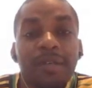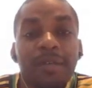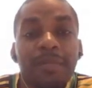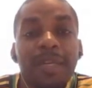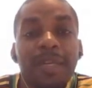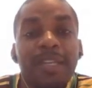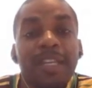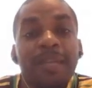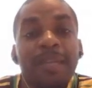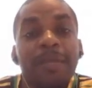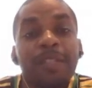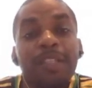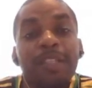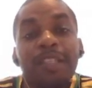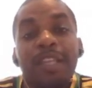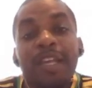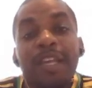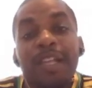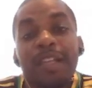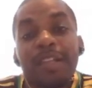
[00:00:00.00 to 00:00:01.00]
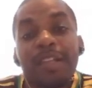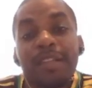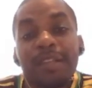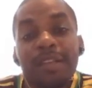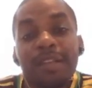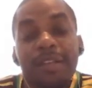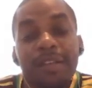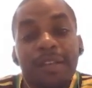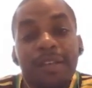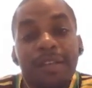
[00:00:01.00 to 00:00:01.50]
Being able to tell
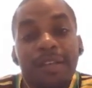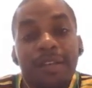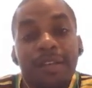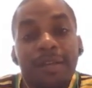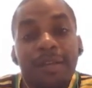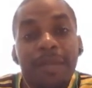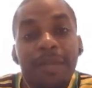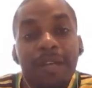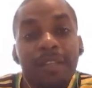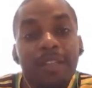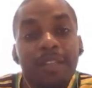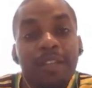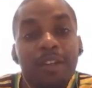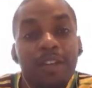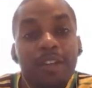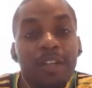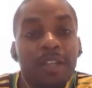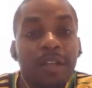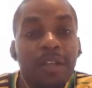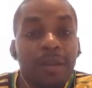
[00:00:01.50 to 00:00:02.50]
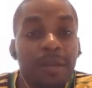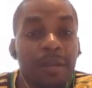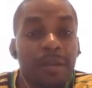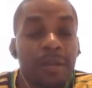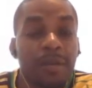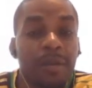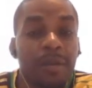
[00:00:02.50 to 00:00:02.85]
Matt Turner